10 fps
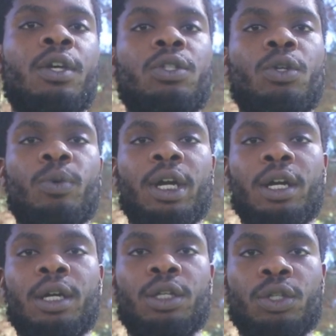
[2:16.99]
to
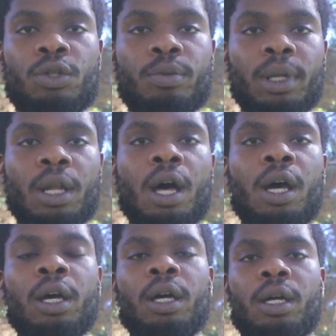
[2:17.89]
where you
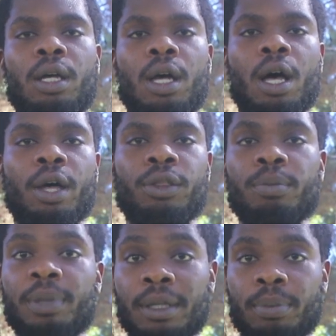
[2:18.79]
belong, other
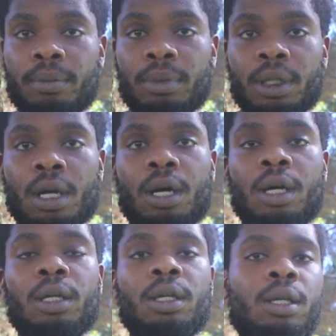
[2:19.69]
people
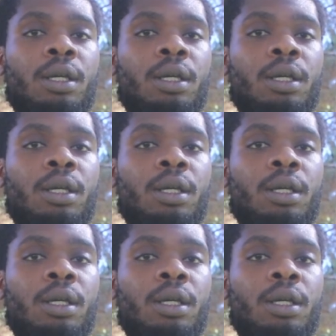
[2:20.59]
belong,